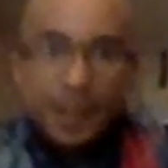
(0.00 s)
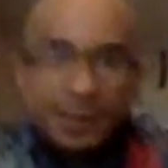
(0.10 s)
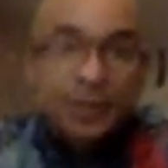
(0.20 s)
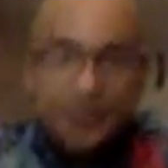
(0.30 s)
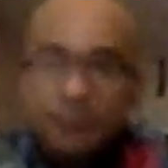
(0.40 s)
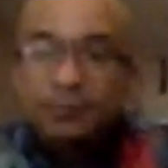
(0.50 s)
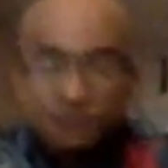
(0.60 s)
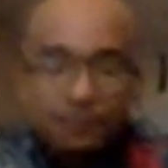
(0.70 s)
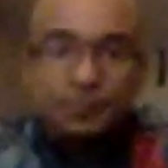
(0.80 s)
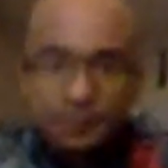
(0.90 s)
And then
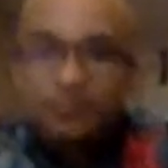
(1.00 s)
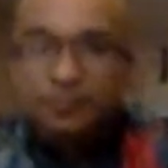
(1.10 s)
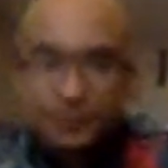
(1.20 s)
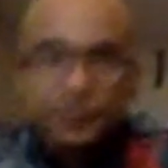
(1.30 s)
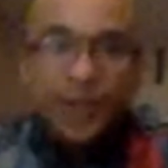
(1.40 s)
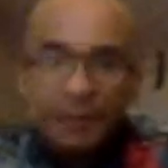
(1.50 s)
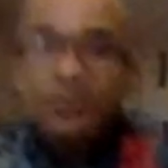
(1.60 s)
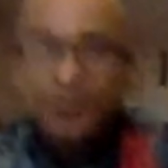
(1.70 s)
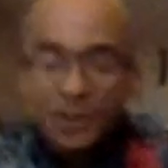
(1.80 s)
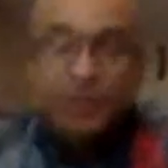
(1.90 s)
we have
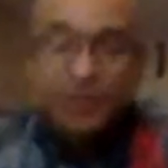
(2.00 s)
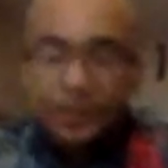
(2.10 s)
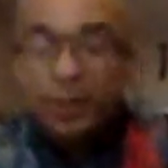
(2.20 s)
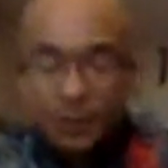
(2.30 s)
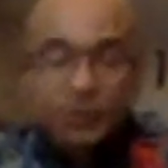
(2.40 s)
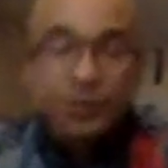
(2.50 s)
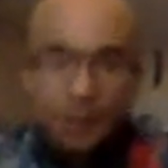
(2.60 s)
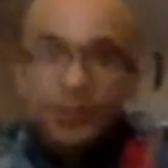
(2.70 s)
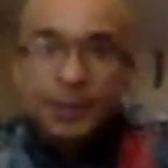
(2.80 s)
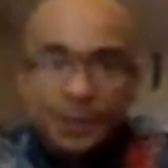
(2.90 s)
this thing called
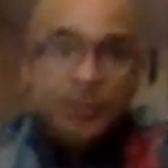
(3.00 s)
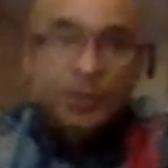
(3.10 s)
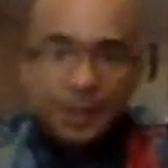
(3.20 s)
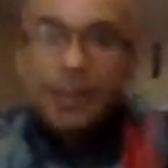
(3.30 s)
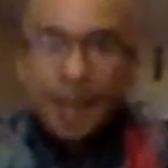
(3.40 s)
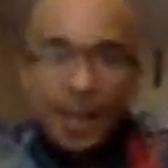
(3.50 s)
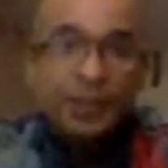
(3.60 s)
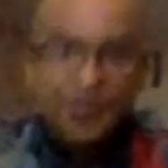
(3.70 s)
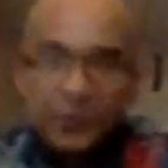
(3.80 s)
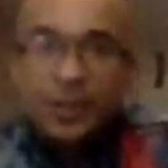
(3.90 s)

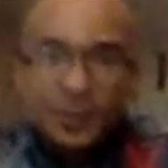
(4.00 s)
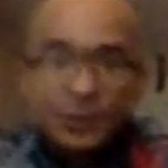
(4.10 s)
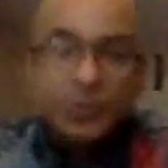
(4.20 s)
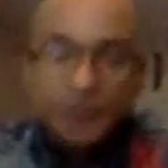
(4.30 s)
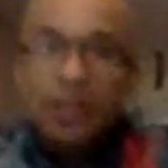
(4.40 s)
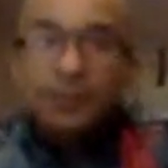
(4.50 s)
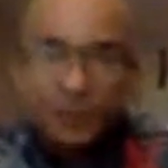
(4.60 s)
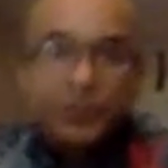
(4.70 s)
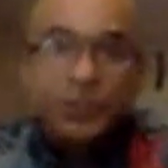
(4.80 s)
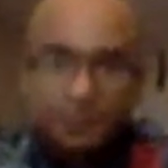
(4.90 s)
X-ray crystallography,
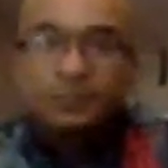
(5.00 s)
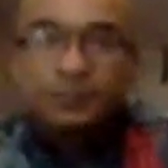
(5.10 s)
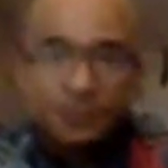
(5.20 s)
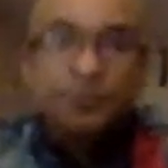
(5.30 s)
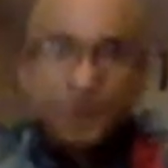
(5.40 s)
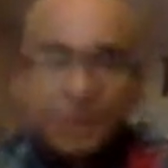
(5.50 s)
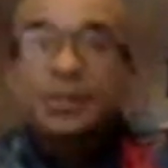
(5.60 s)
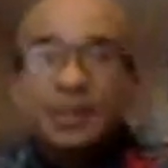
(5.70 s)
which is